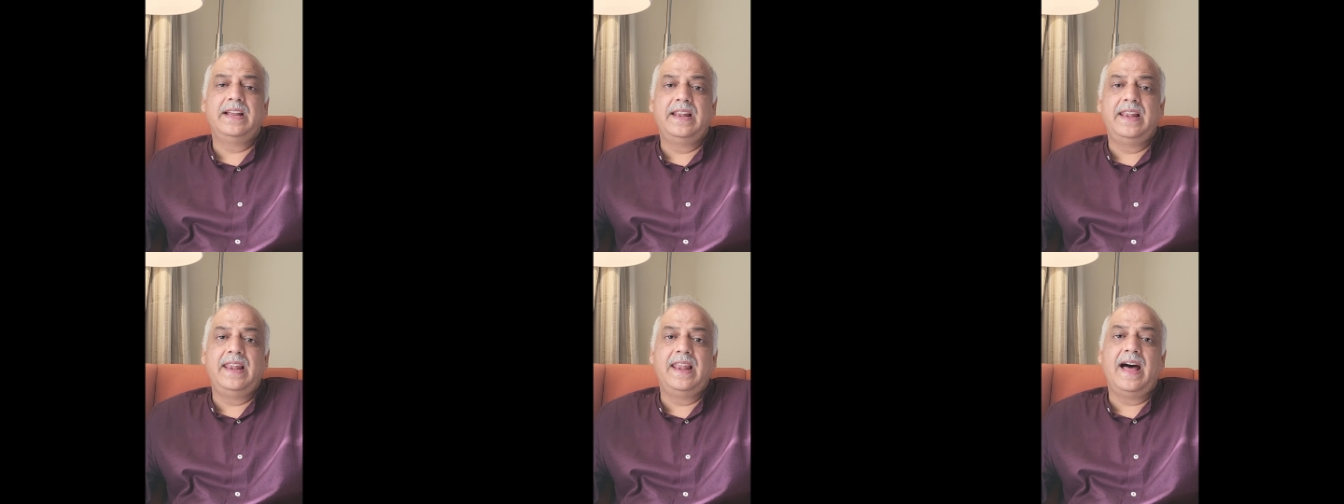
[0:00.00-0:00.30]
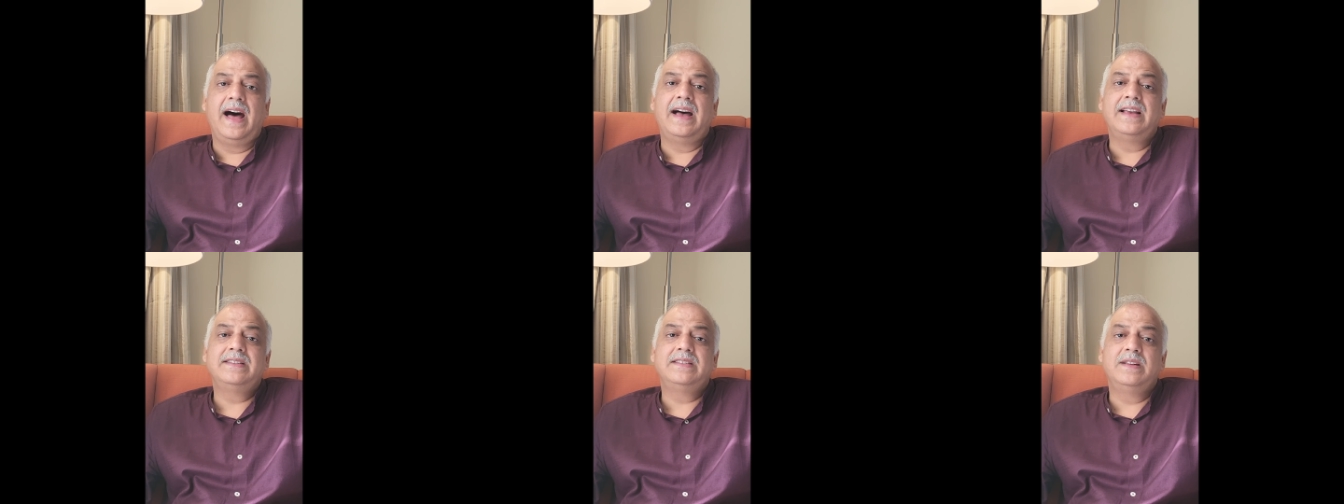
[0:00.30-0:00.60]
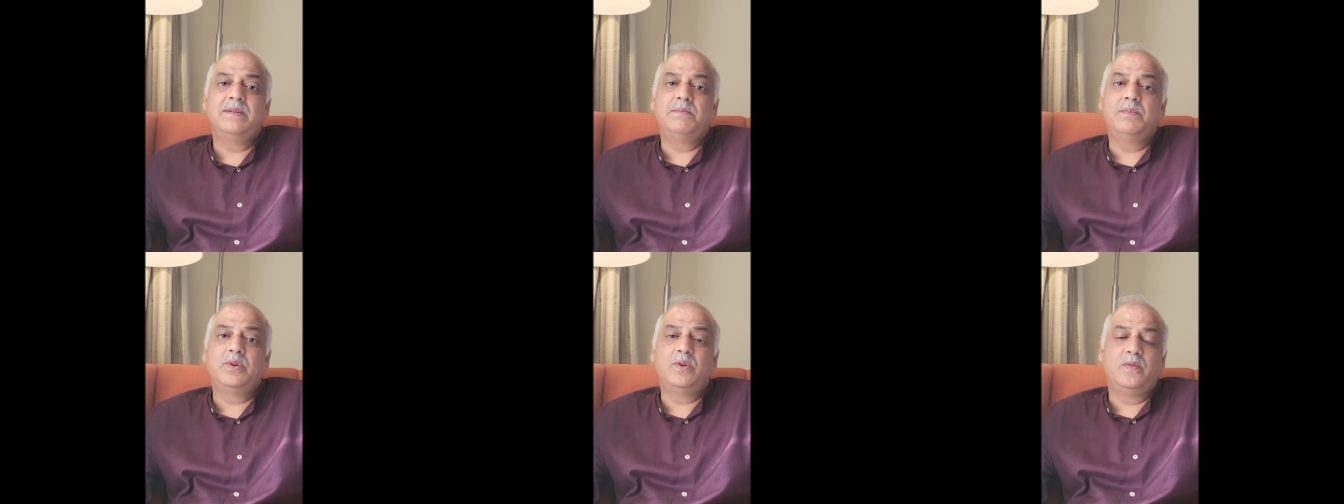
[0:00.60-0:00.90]
a large
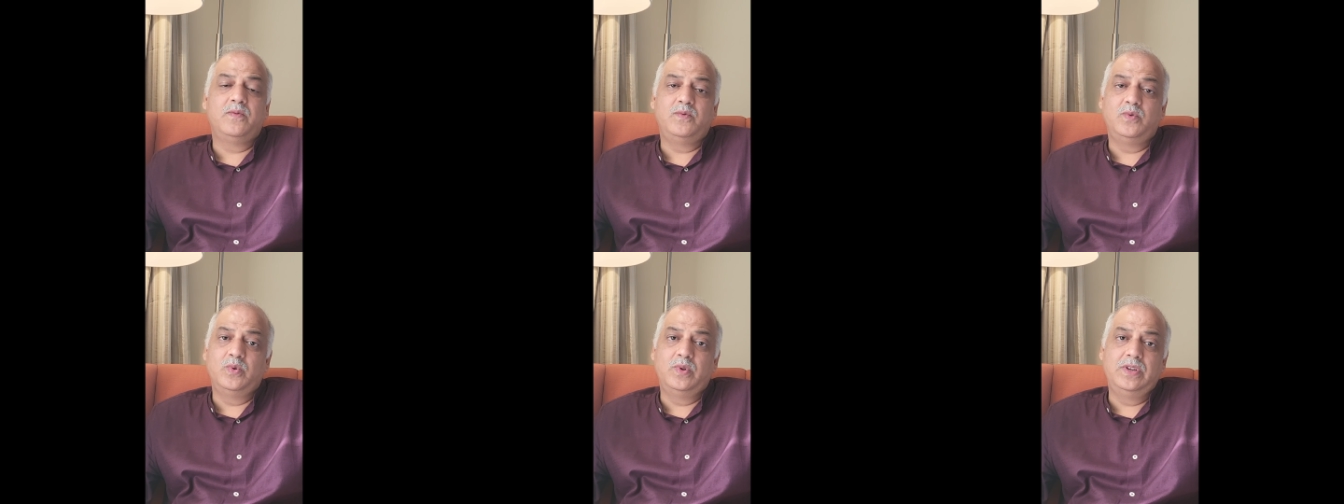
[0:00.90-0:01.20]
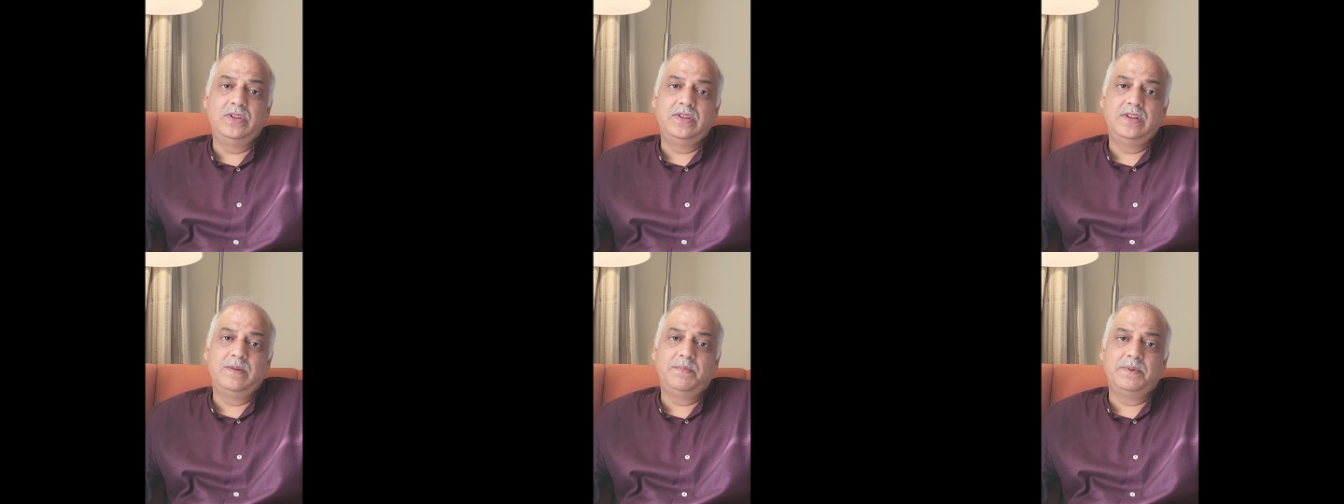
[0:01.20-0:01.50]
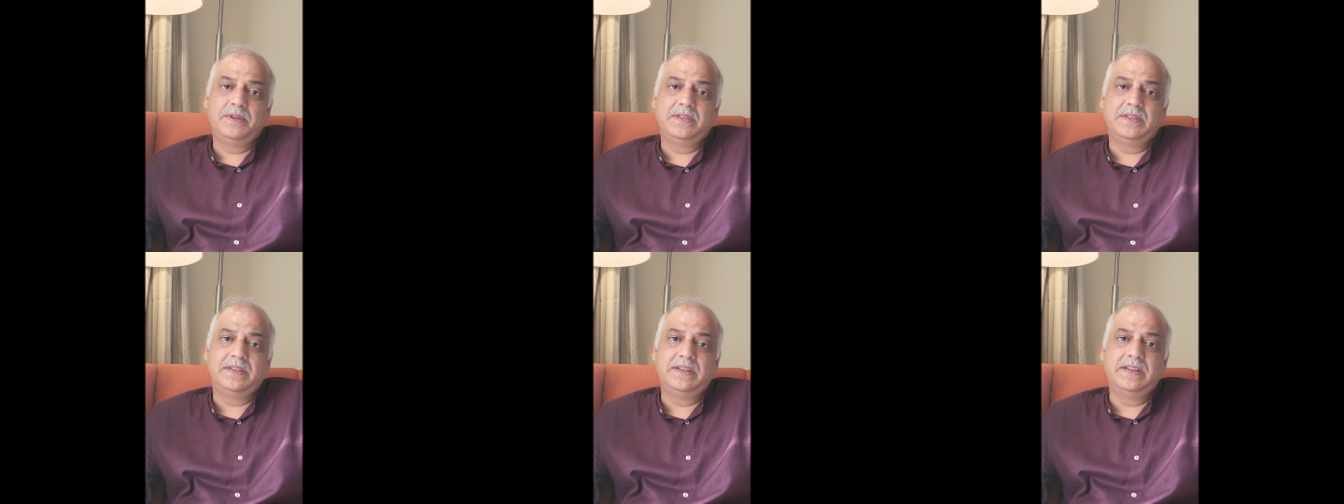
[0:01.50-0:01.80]
number of judicial
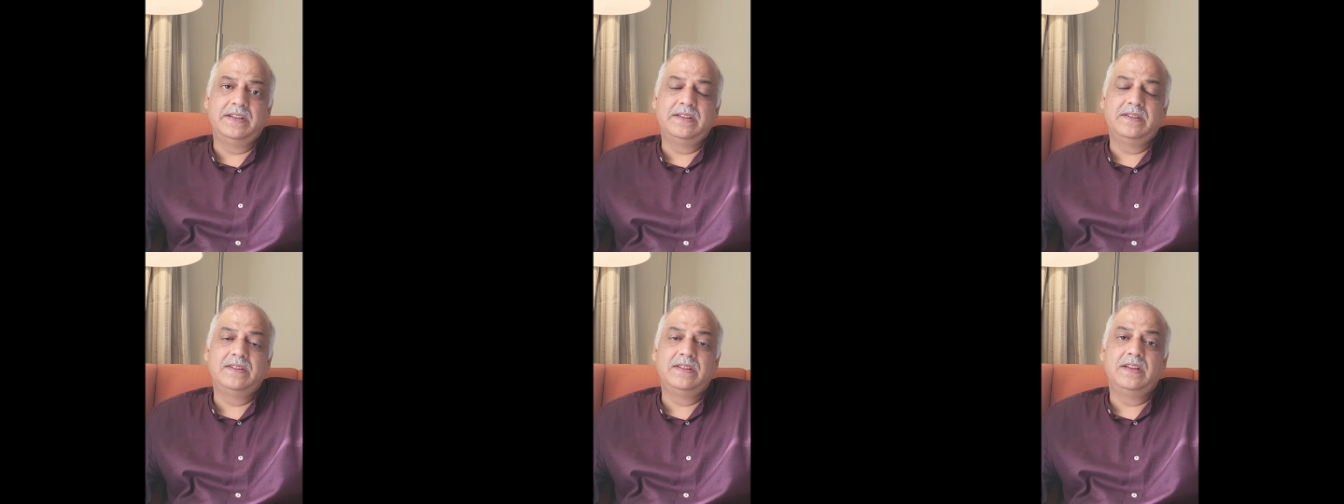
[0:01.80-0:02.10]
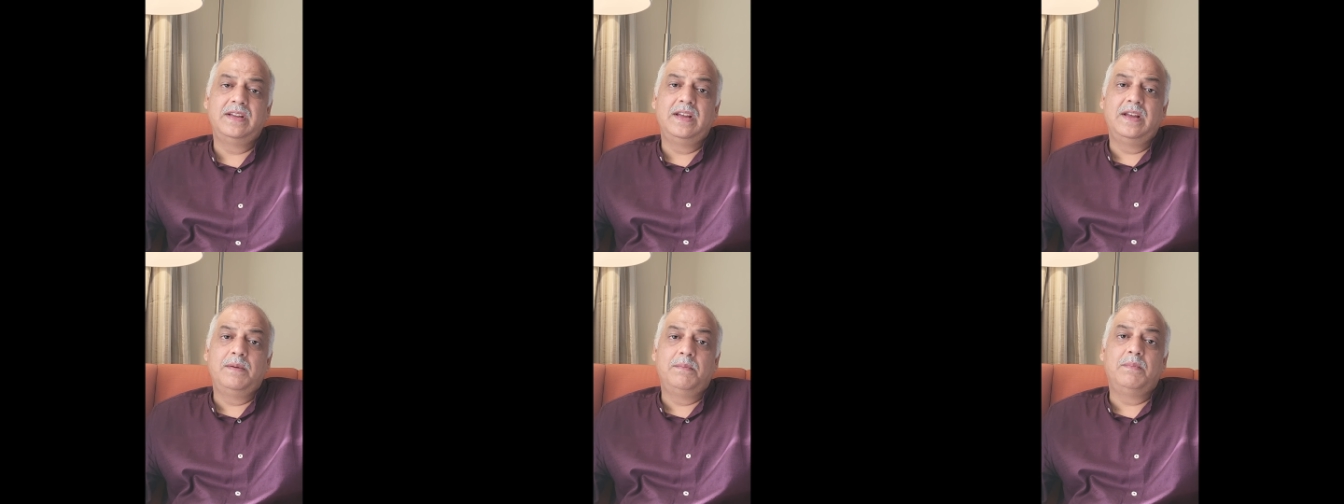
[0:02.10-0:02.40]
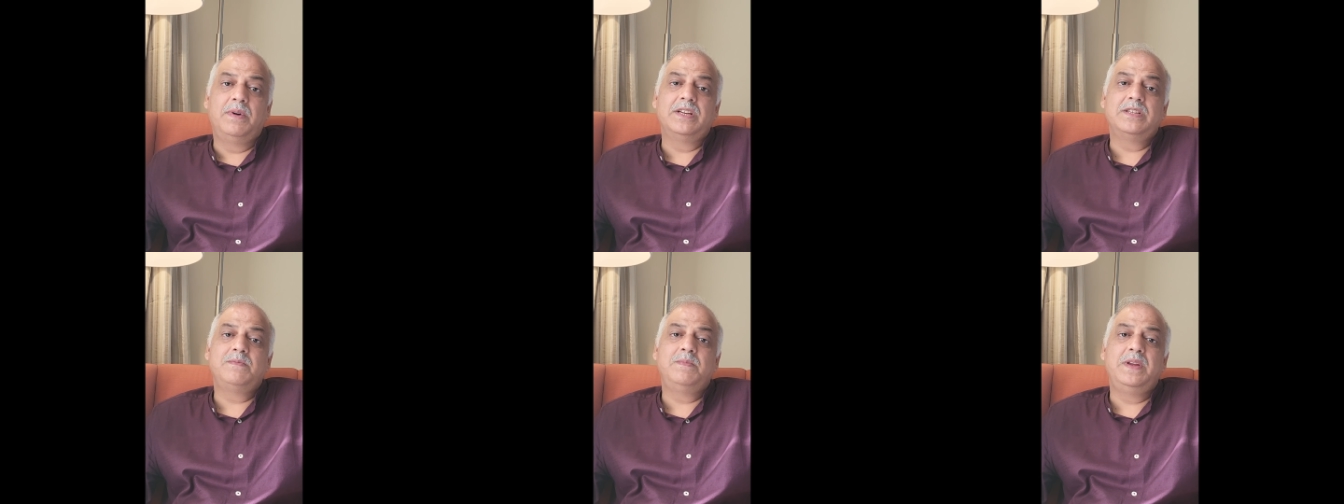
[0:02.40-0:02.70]
precedents
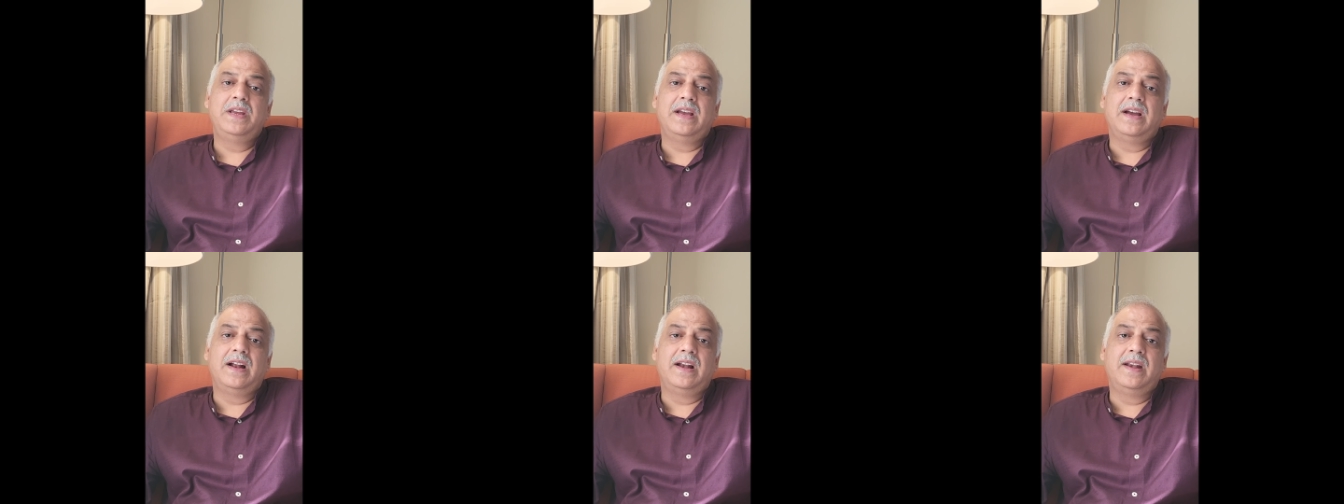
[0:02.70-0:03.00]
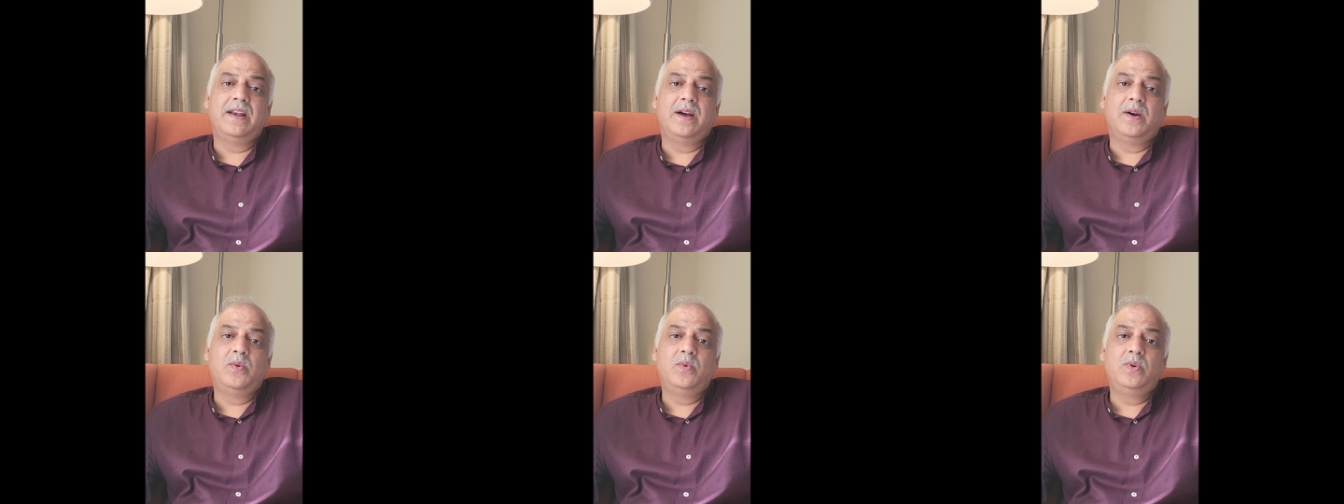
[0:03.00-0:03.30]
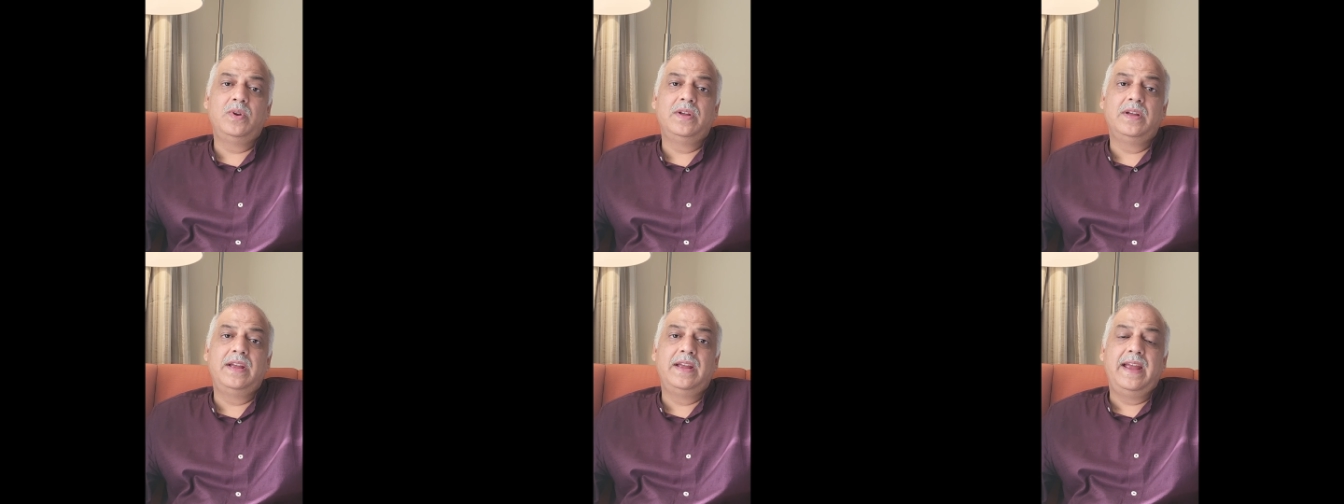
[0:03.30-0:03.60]
must be culled out,